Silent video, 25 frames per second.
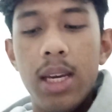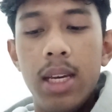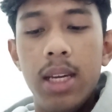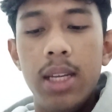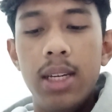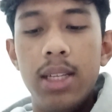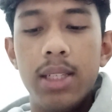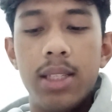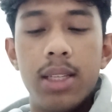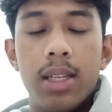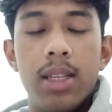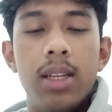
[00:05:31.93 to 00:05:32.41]

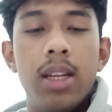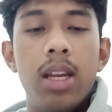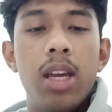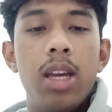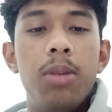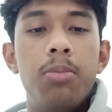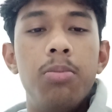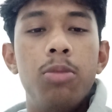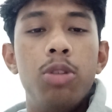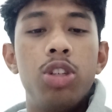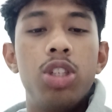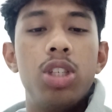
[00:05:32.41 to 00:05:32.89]
It is an
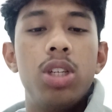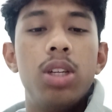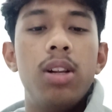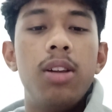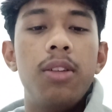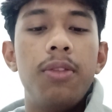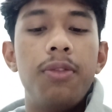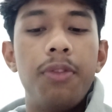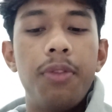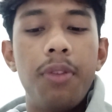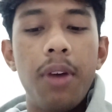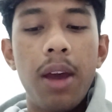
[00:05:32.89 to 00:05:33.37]

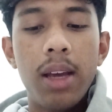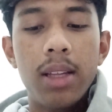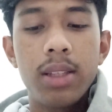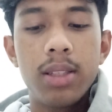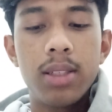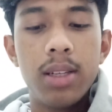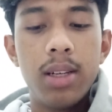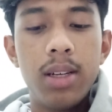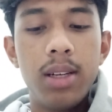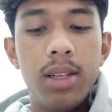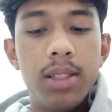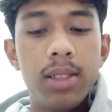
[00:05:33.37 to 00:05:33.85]
emotional
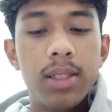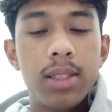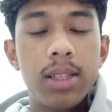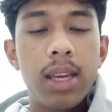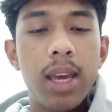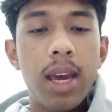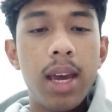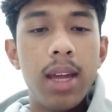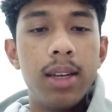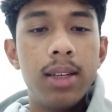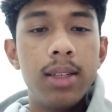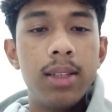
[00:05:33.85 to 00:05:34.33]
factors
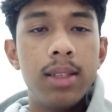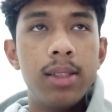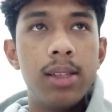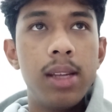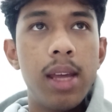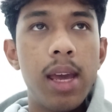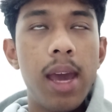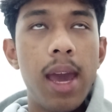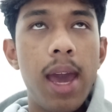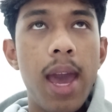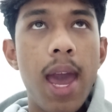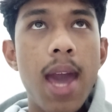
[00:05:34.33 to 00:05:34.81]
can